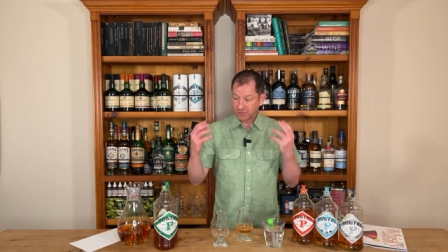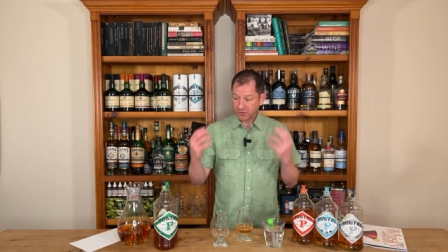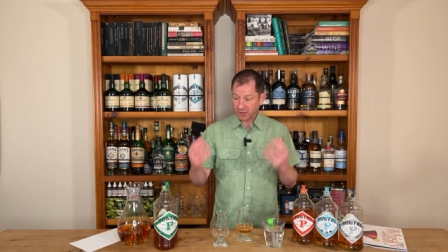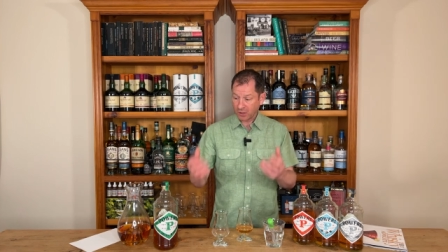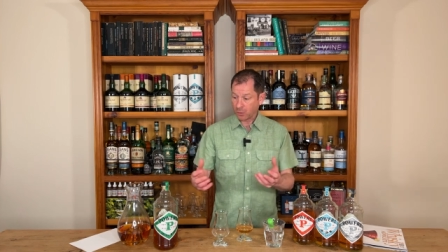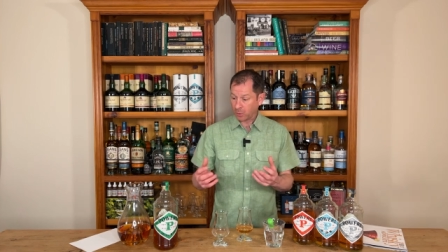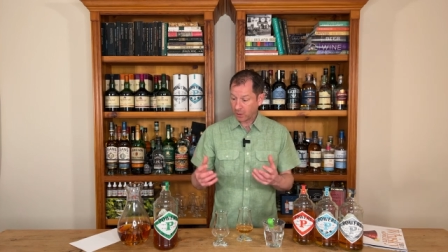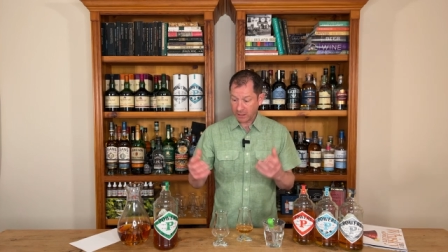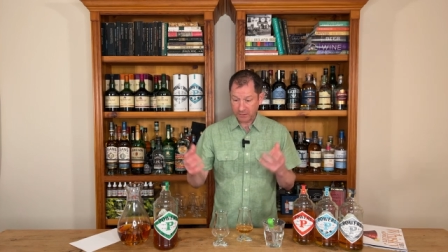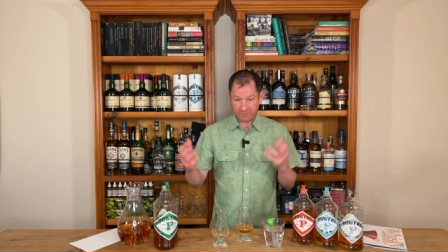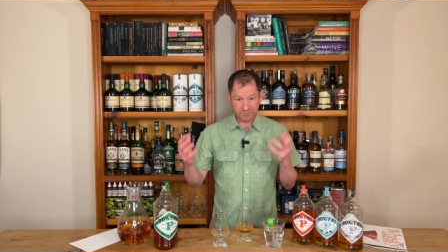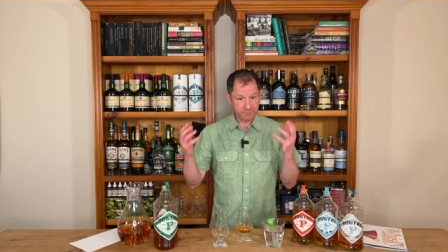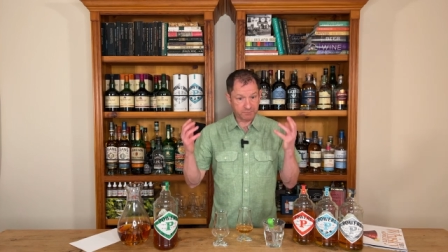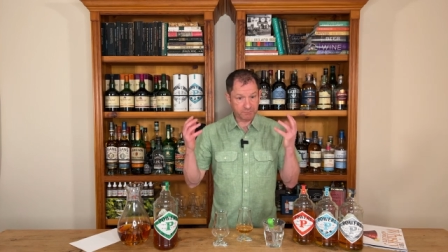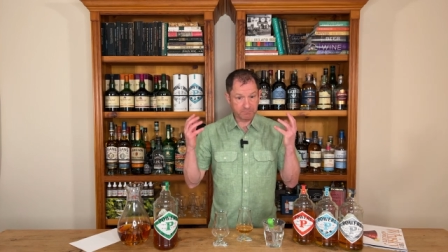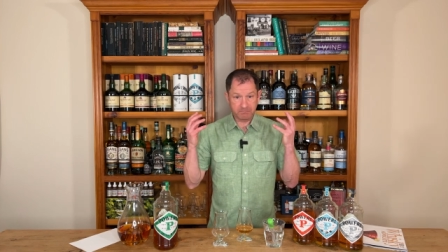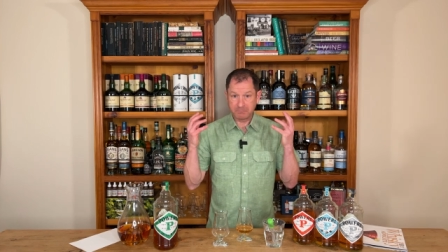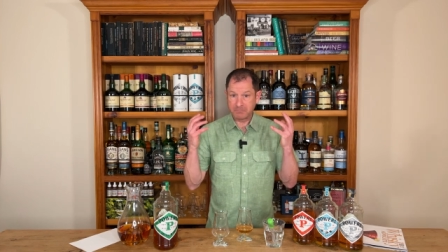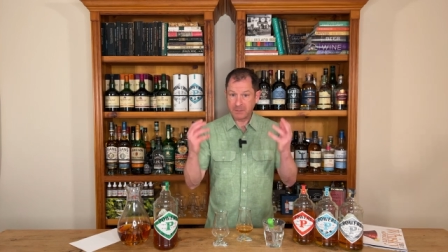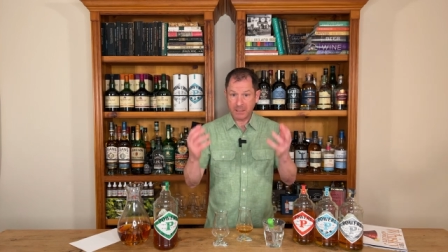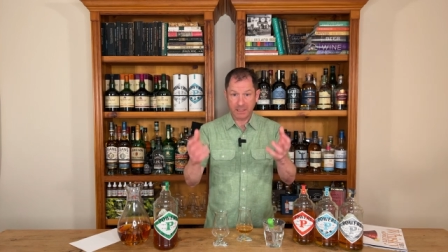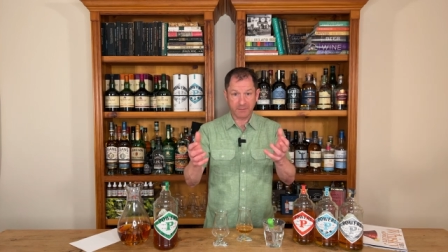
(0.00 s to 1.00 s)
so if,
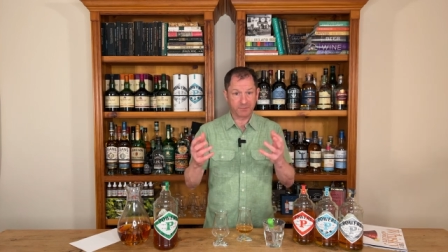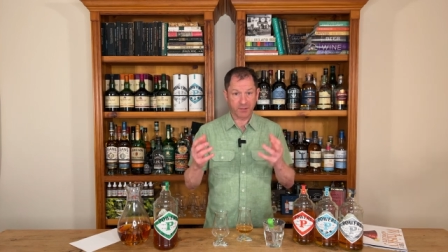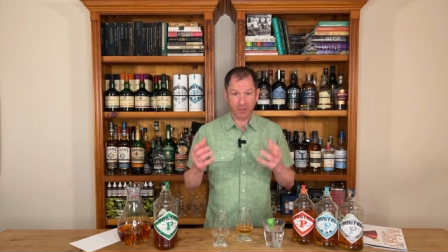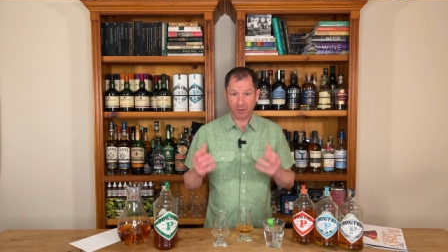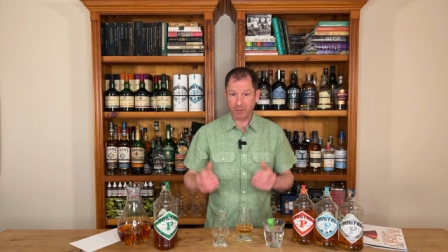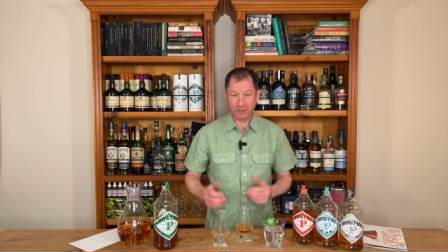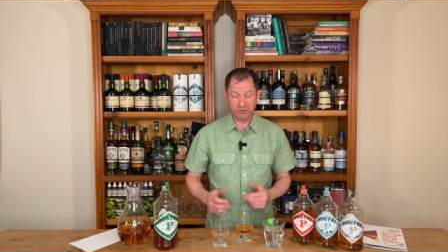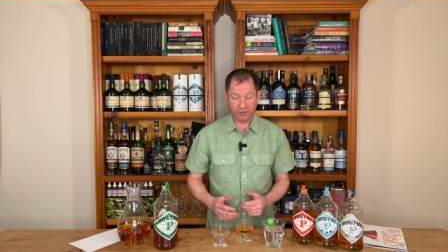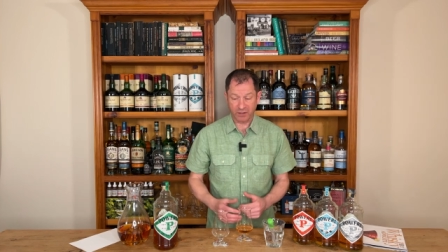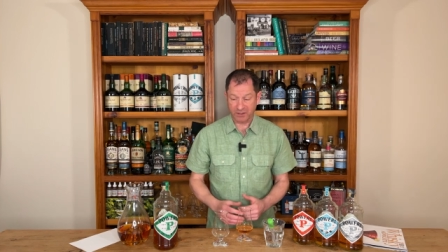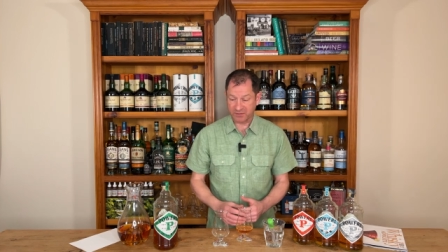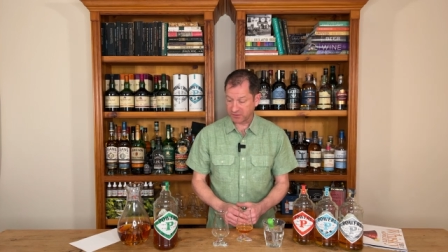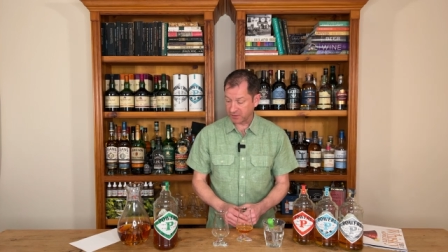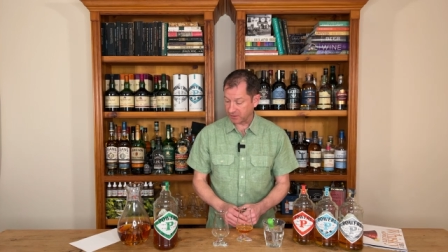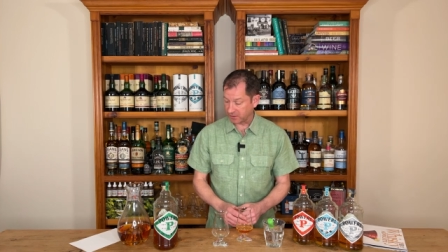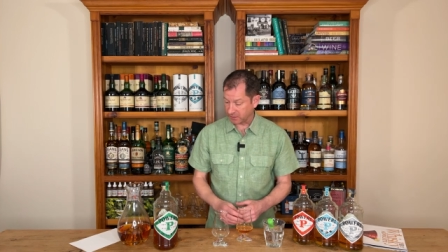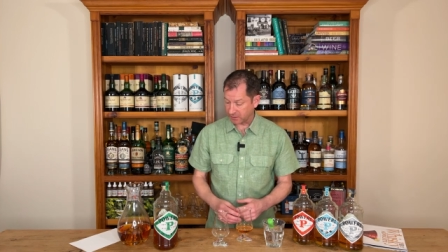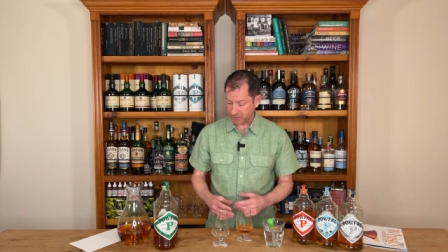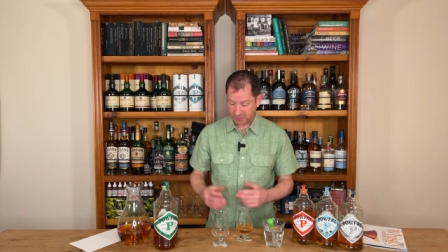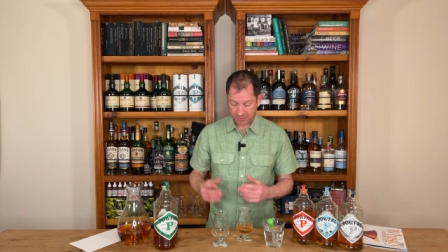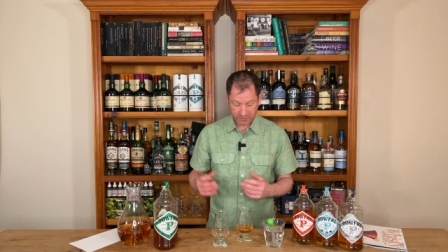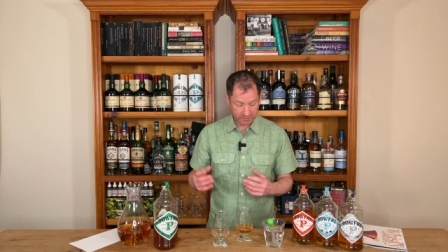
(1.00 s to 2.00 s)
if you're interested
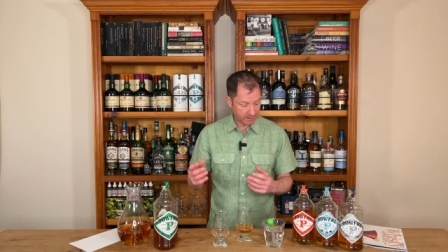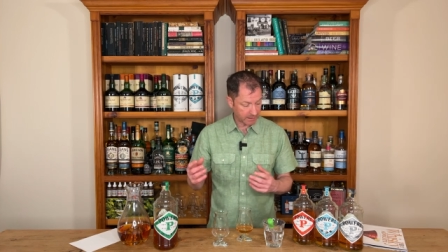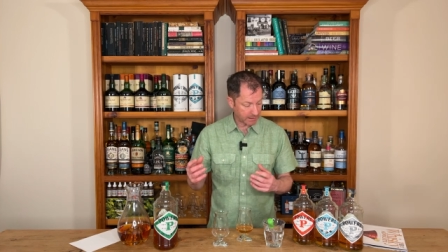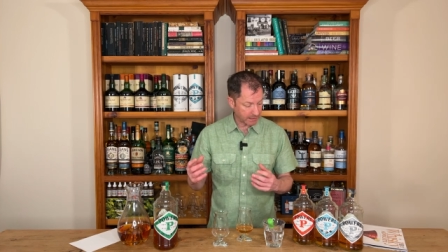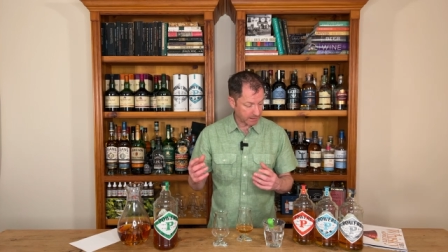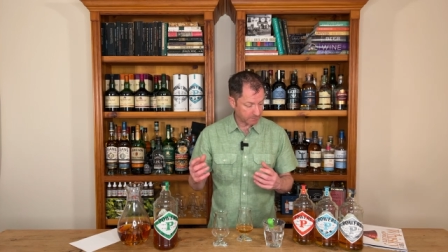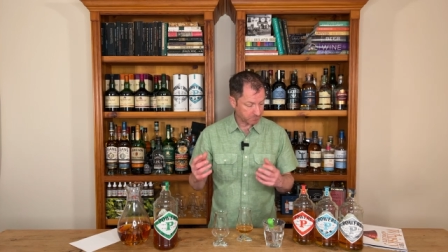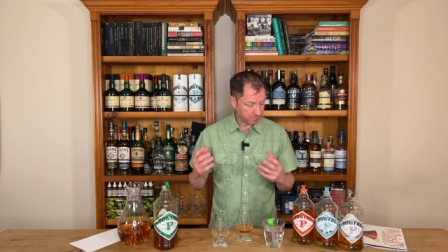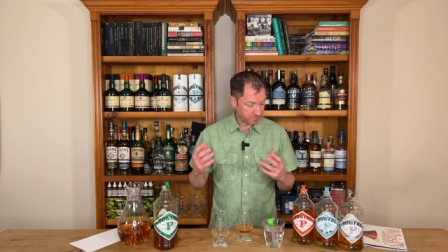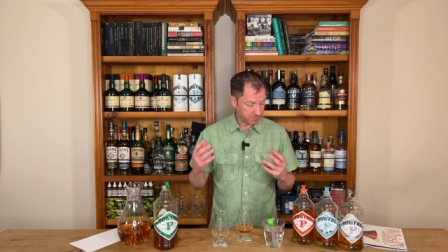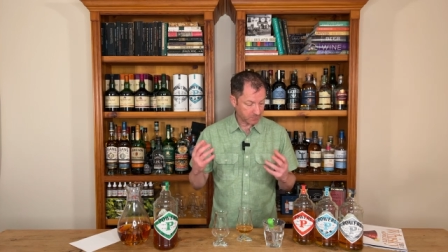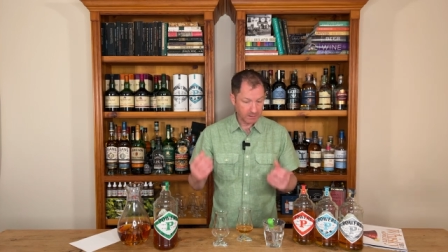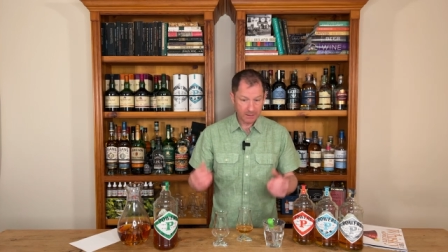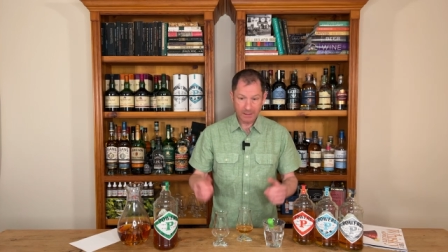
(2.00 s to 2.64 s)
in it, um,